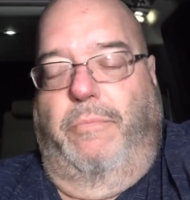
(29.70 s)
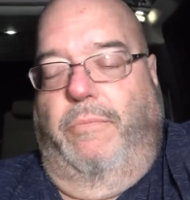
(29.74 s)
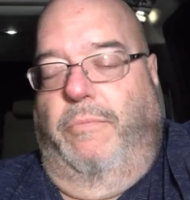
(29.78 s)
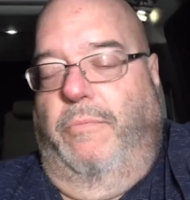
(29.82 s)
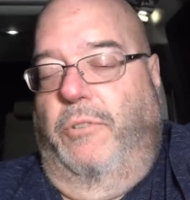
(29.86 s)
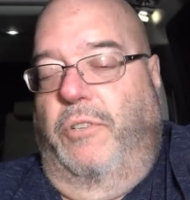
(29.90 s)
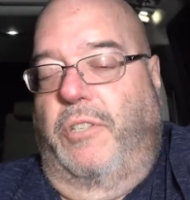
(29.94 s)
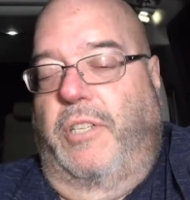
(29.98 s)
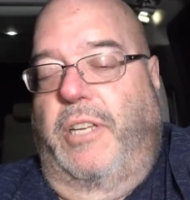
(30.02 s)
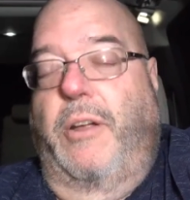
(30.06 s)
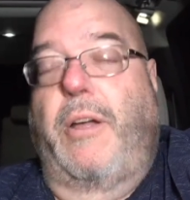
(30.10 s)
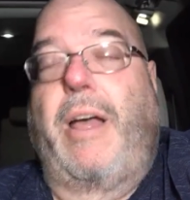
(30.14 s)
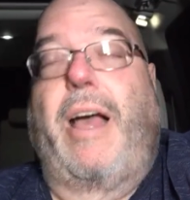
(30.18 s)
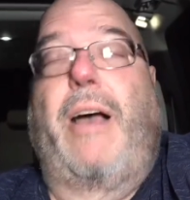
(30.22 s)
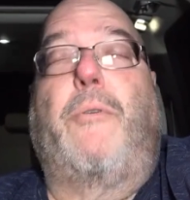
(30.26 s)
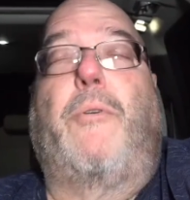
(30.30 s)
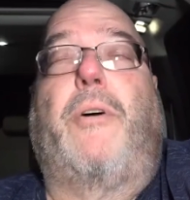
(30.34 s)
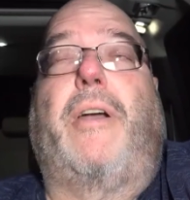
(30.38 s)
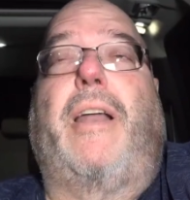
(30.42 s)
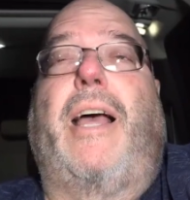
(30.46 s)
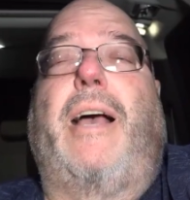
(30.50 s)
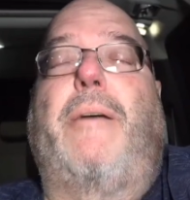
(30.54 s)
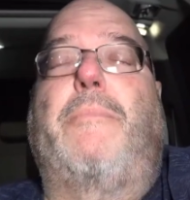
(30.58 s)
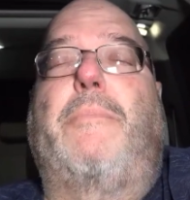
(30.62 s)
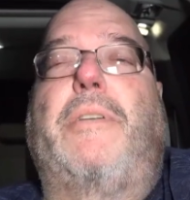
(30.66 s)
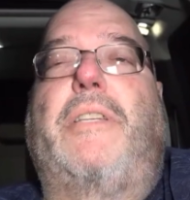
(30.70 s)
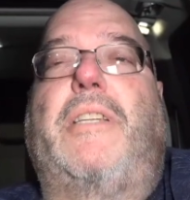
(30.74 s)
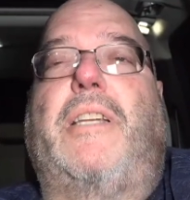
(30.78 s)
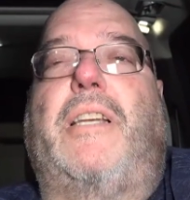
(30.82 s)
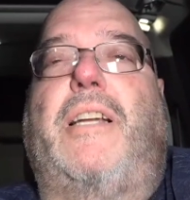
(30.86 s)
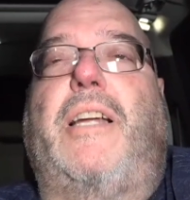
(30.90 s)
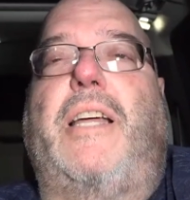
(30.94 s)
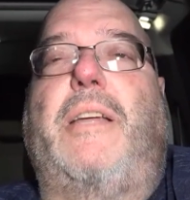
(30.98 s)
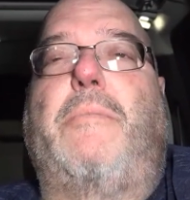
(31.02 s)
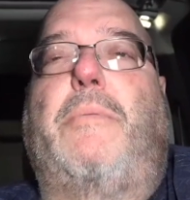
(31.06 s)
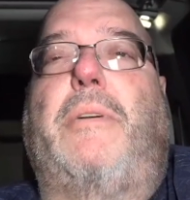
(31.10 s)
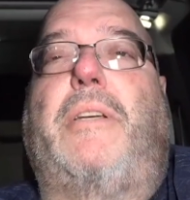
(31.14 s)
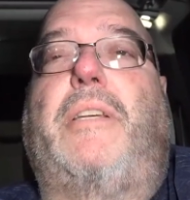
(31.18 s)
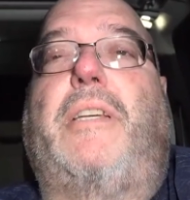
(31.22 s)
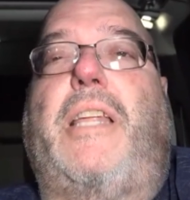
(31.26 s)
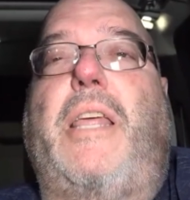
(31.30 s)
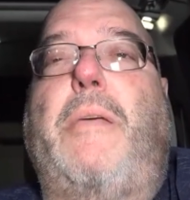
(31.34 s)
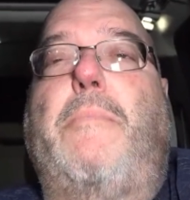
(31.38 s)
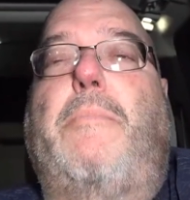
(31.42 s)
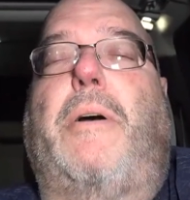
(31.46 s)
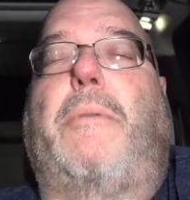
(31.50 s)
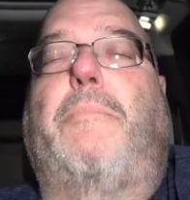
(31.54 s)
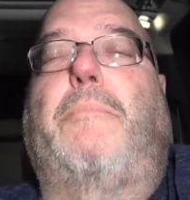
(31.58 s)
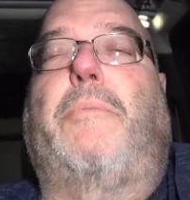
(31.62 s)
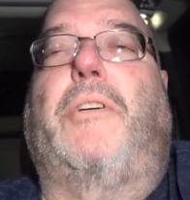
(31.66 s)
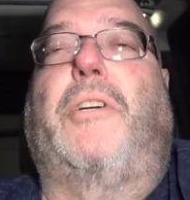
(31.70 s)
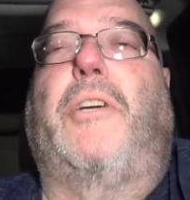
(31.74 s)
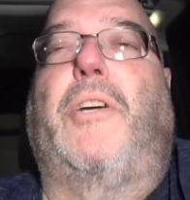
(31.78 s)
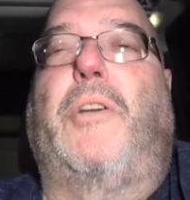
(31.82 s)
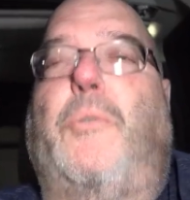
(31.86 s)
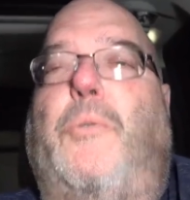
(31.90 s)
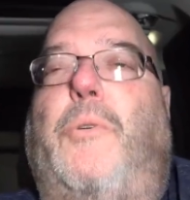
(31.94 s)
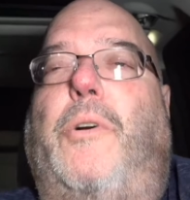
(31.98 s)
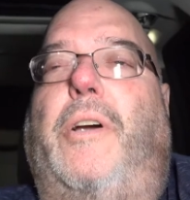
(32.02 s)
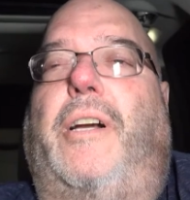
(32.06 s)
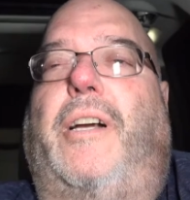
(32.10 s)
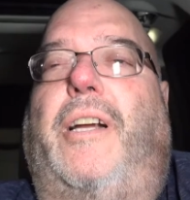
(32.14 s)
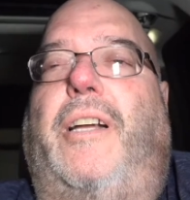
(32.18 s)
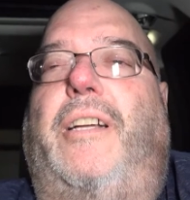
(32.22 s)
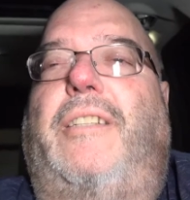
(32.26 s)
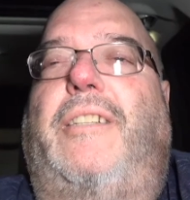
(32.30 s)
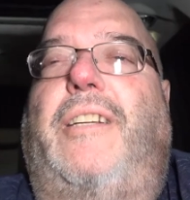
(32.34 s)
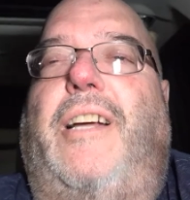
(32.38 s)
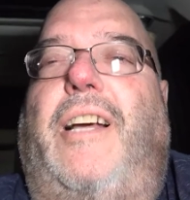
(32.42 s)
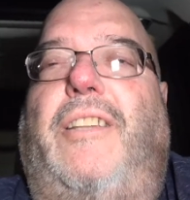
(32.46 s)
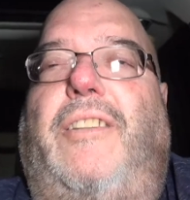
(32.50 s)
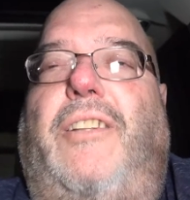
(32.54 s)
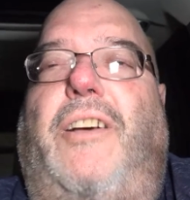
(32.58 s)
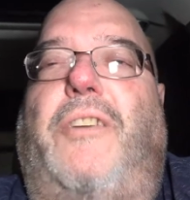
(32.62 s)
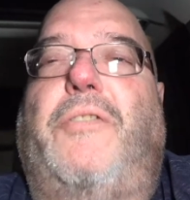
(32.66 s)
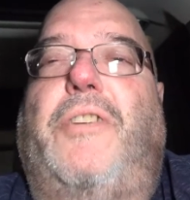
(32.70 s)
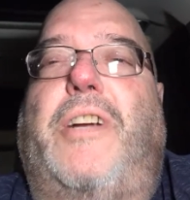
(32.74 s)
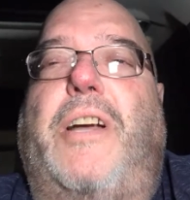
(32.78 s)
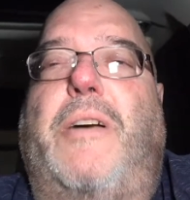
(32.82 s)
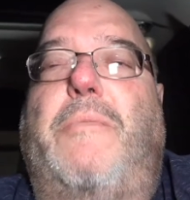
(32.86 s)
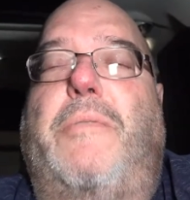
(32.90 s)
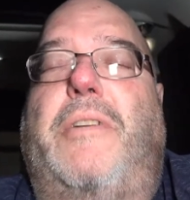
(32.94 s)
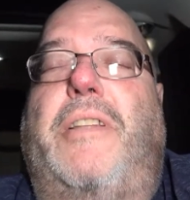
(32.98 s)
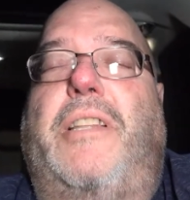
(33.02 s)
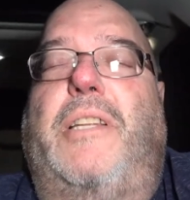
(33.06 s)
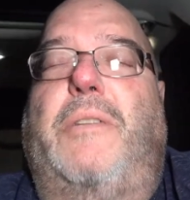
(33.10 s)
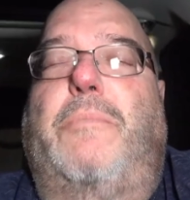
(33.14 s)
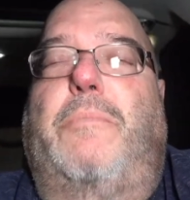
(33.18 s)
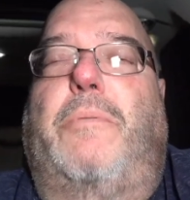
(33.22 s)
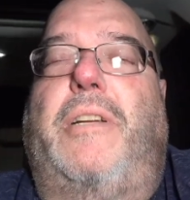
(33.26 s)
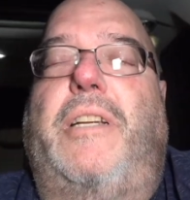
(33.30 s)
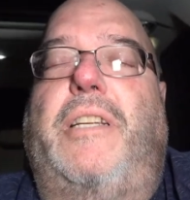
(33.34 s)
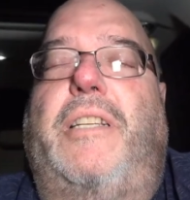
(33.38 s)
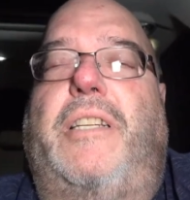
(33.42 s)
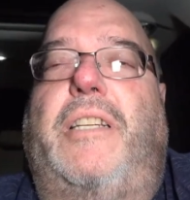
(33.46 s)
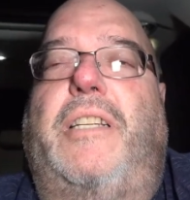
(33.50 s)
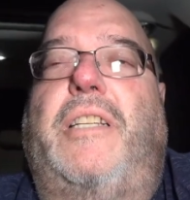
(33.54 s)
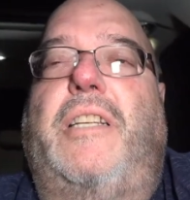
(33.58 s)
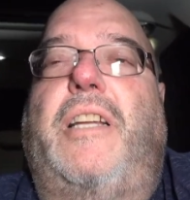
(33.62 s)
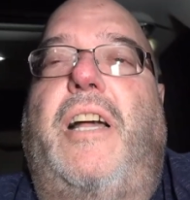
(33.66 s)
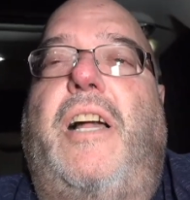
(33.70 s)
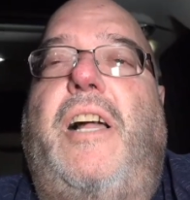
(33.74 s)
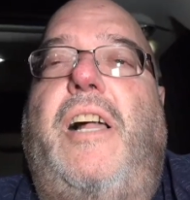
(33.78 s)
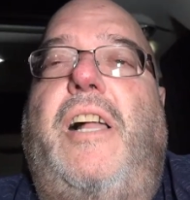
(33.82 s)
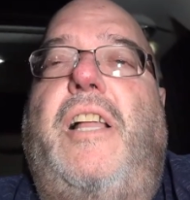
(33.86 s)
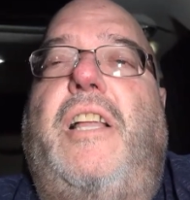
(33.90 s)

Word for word: We'll see how, what happens tonight, but keep up the good work. I, I love coming to these places.